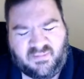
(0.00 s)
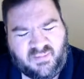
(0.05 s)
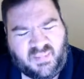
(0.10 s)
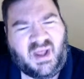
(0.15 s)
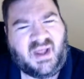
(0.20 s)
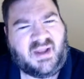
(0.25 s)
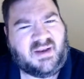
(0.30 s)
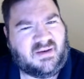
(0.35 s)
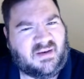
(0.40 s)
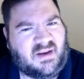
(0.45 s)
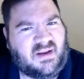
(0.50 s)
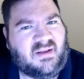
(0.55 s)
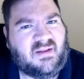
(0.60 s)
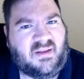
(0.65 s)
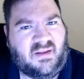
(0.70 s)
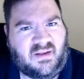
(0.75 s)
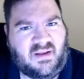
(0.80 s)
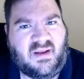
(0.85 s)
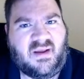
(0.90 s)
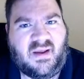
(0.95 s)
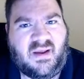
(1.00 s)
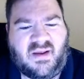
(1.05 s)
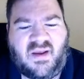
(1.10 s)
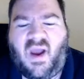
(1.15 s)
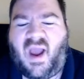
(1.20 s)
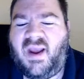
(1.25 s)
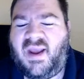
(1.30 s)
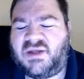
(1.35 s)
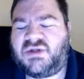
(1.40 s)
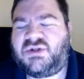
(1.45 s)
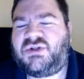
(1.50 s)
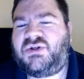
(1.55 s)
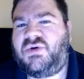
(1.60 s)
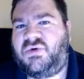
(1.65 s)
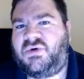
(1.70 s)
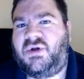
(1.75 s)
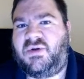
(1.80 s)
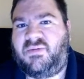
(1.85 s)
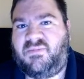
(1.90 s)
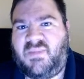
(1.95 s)
But I guess you
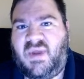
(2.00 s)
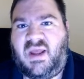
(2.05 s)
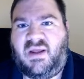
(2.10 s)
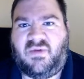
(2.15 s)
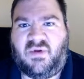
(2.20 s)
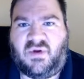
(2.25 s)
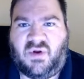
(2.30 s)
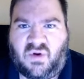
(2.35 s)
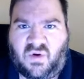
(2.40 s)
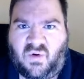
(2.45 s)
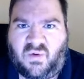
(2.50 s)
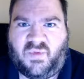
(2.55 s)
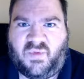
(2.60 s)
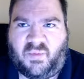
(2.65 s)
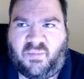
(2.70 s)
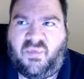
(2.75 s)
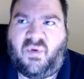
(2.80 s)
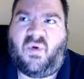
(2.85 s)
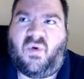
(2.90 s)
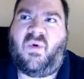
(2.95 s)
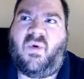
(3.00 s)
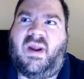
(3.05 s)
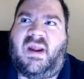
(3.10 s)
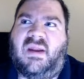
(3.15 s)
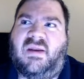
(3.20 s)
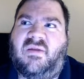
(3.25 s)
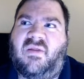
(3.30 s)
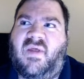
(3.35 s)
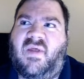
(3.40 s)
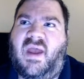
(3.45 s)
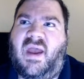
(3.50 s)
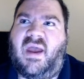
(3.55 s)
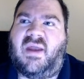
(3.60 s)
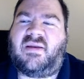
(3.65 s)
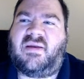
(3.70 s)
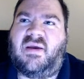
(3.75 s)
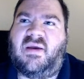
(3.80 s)
could make the point that,